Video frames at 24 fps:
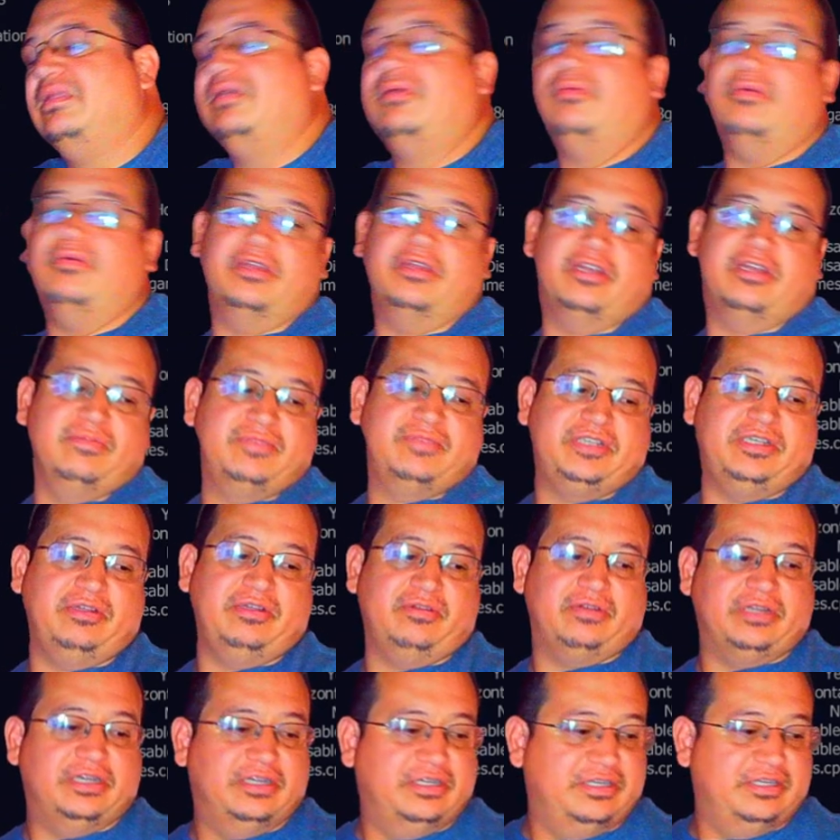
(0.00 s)
When it comes to your
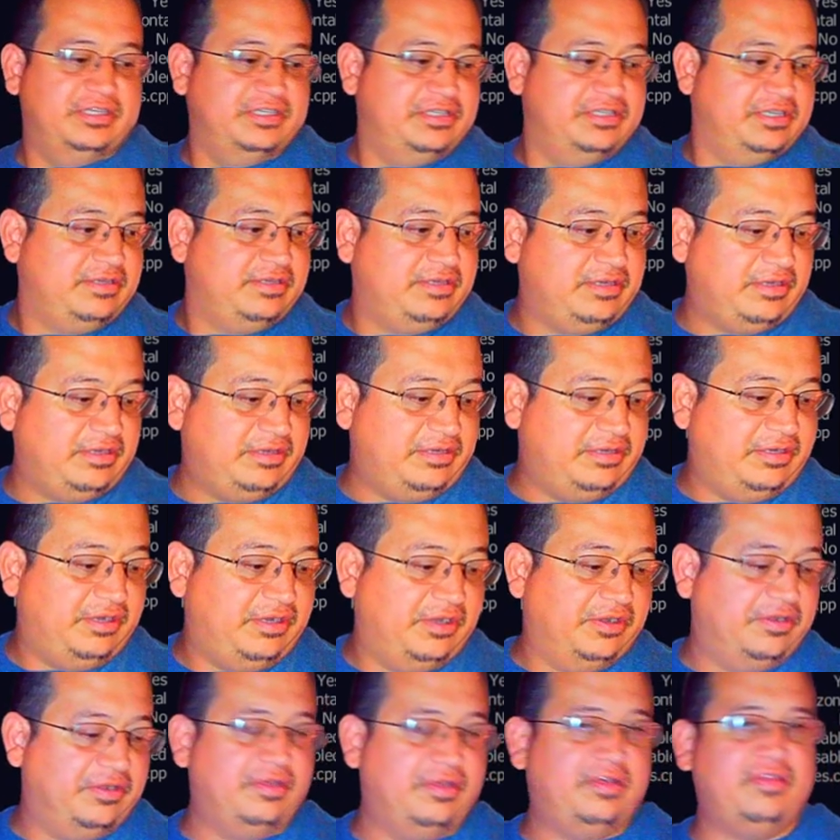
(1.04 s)
gun
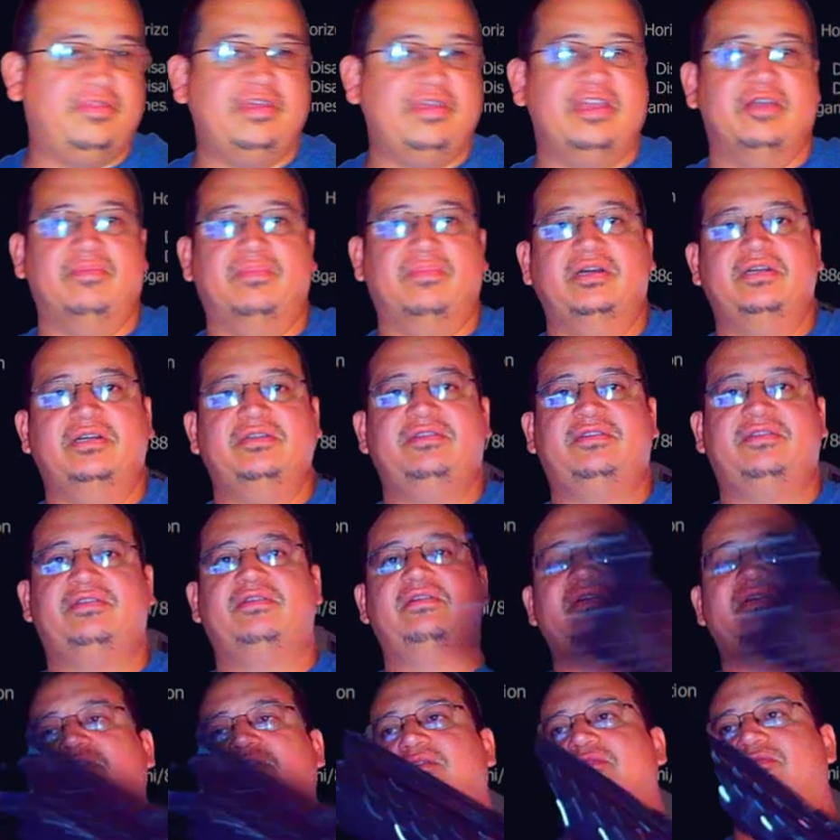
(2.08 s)
on the button,
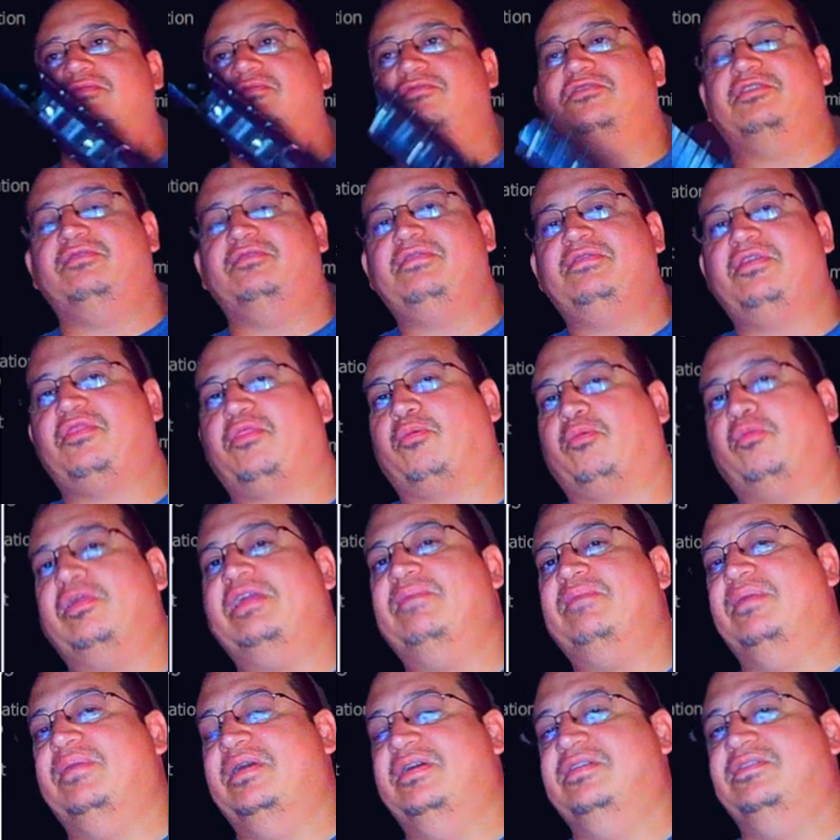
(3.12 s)
there's only three
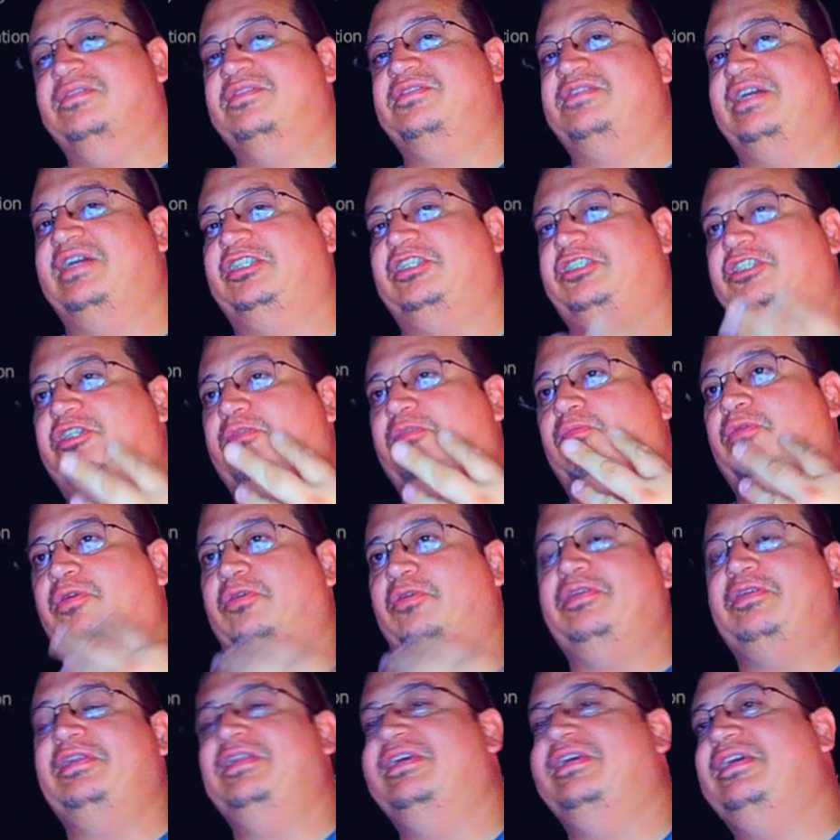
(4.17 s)
buttons that you
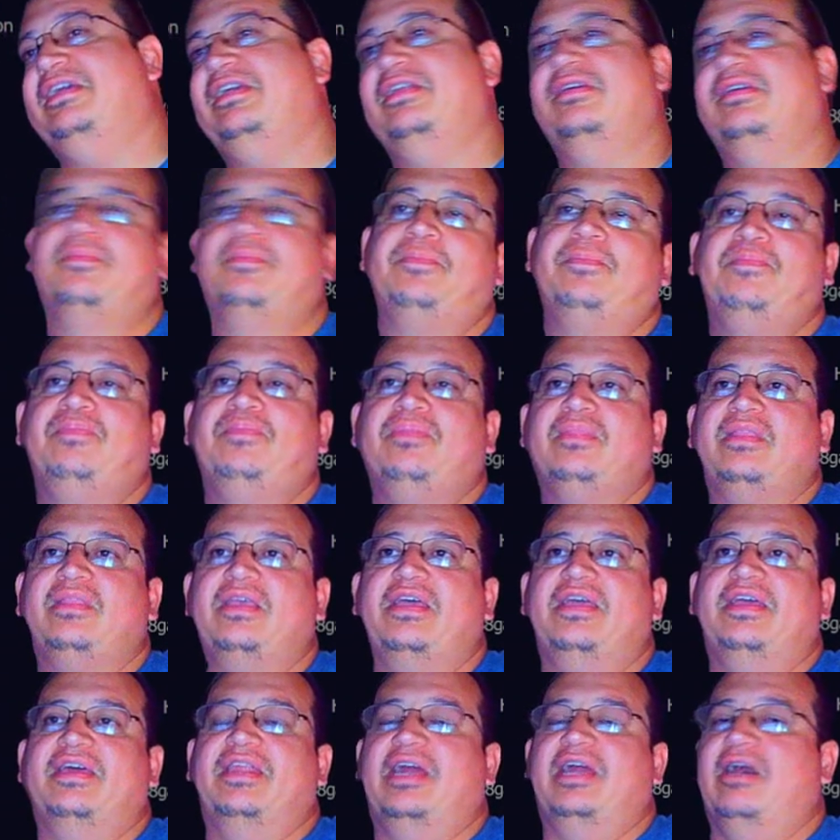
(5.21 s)
really need.
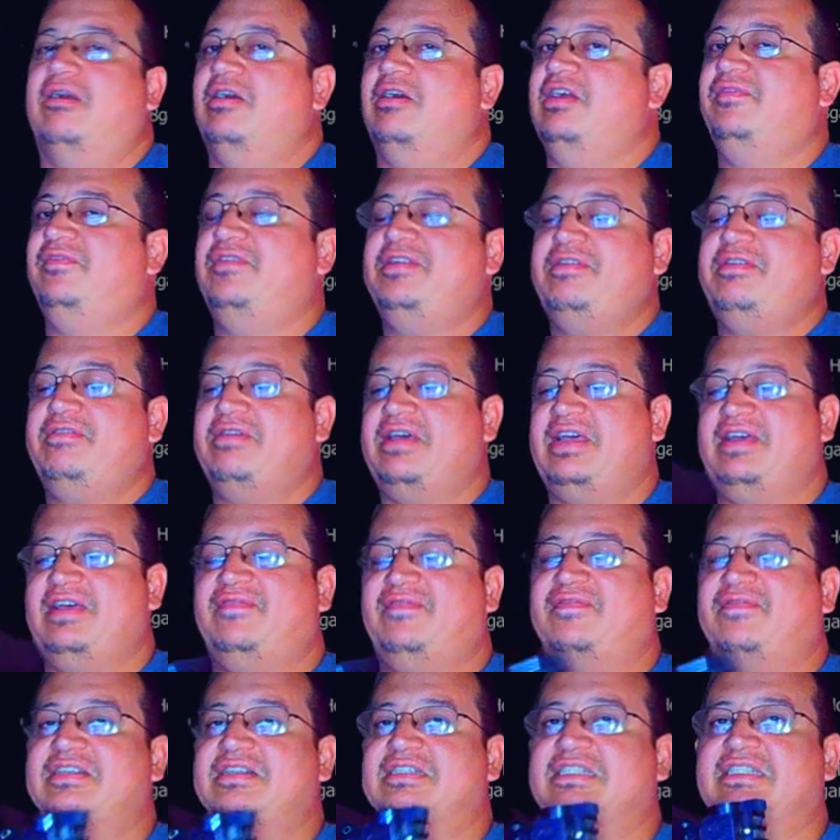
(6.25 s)
And however you have
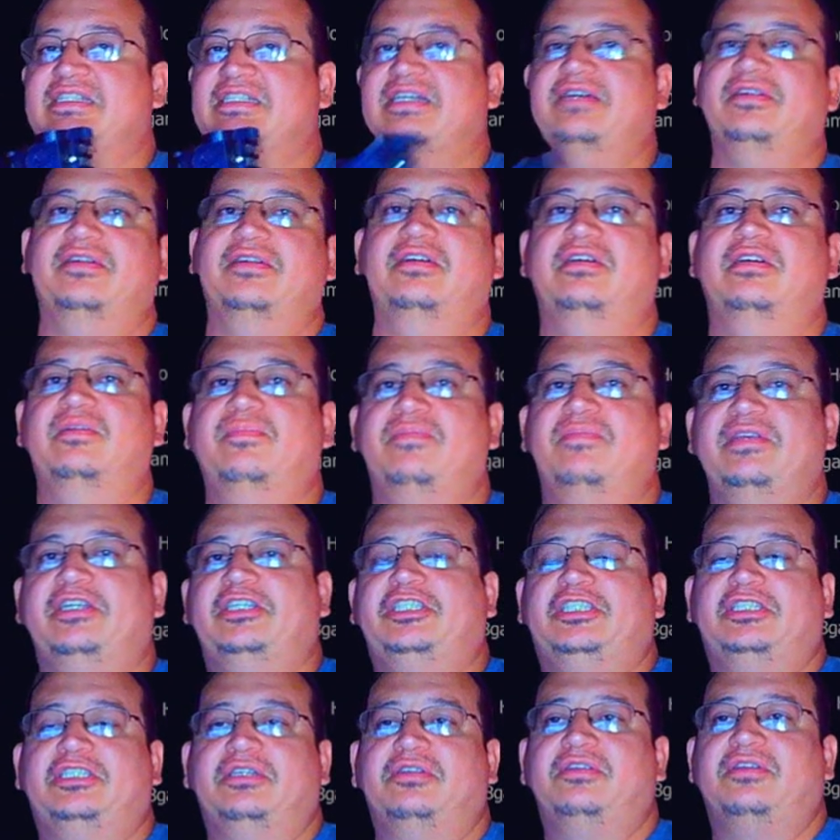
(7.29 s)
these set up, they
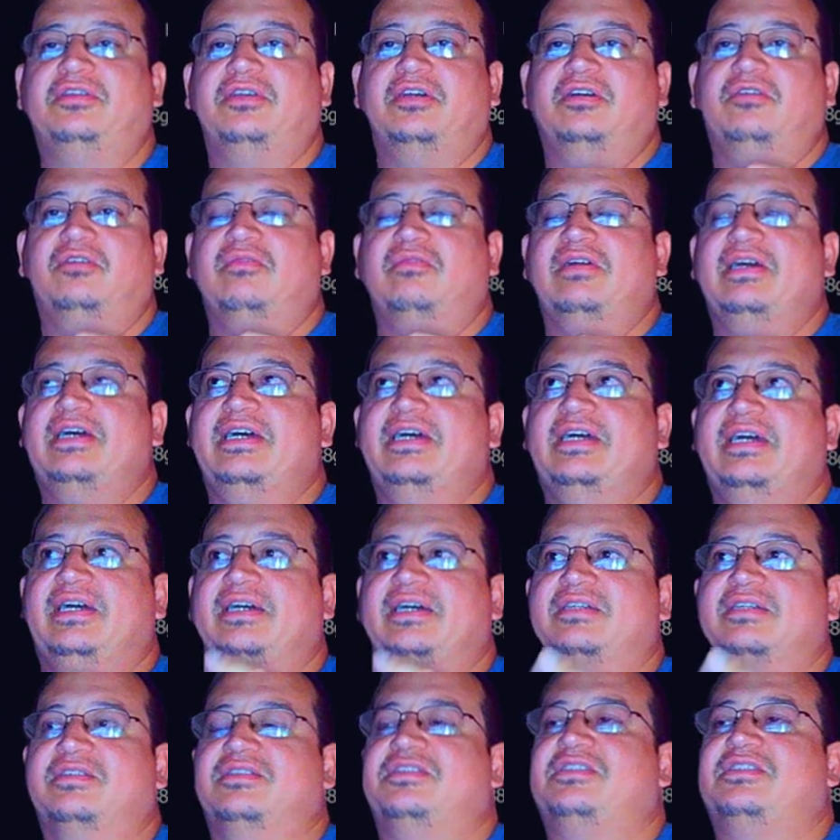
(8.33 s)
should go
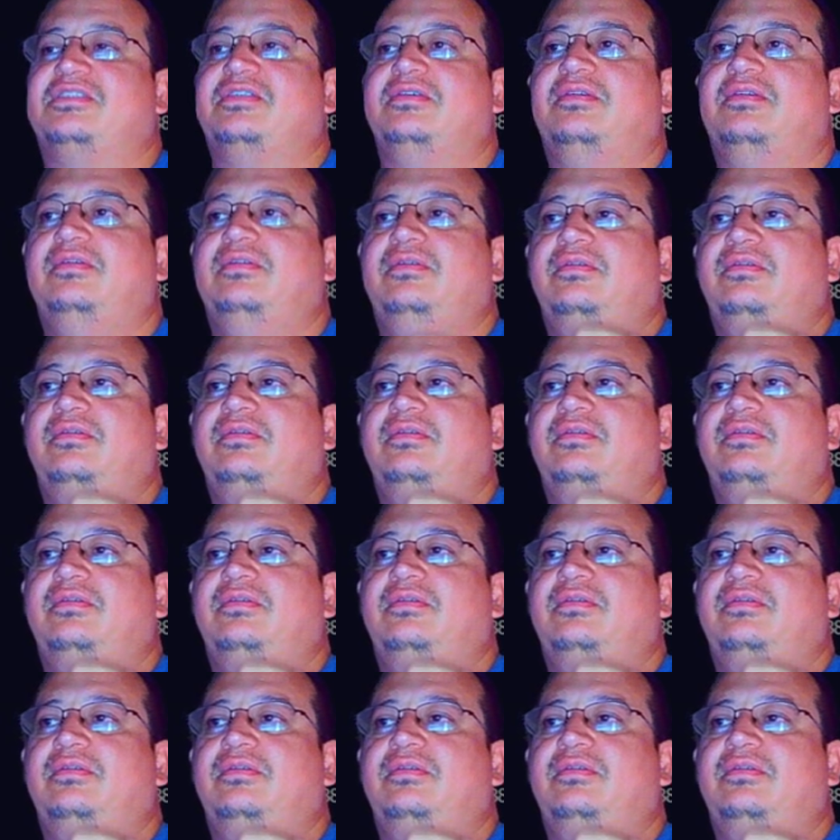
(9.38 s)
as